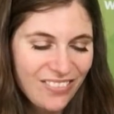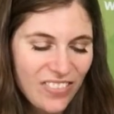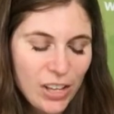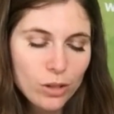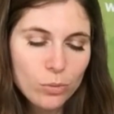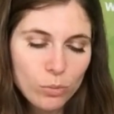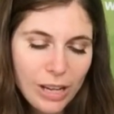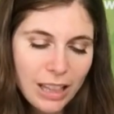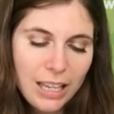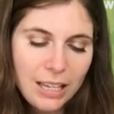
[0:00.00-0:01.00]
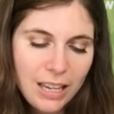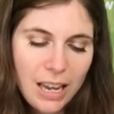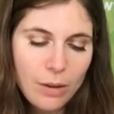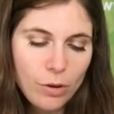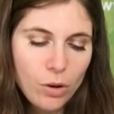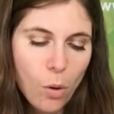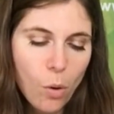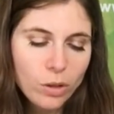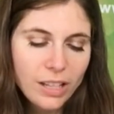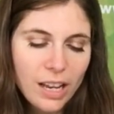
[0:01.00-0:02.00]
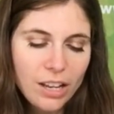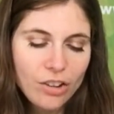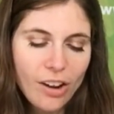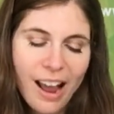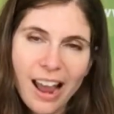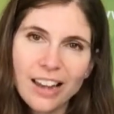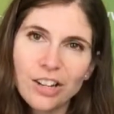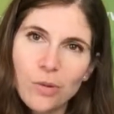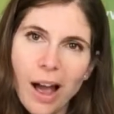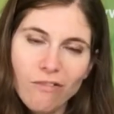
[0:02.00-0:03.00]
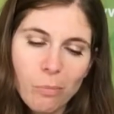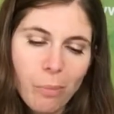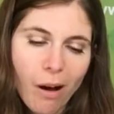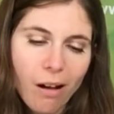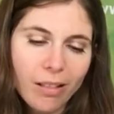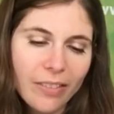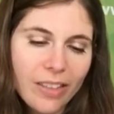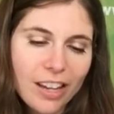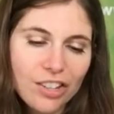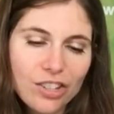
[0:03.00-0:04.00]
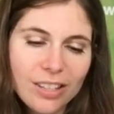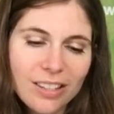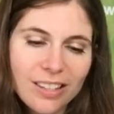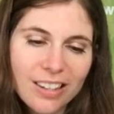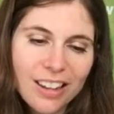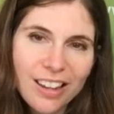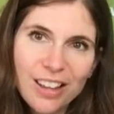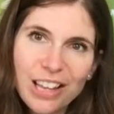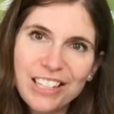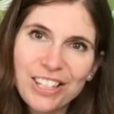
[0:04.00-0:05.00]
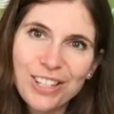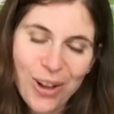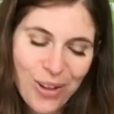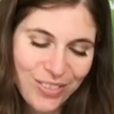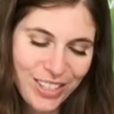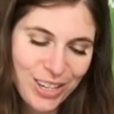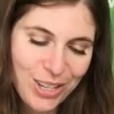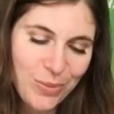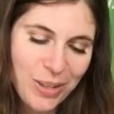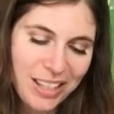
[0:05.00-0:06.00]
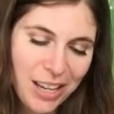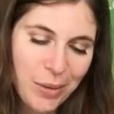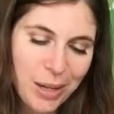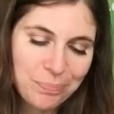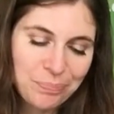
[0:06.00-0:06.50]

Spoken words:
Feels really neat when you hold it in your hand and you have a ball and then it just dissolves into a liquid.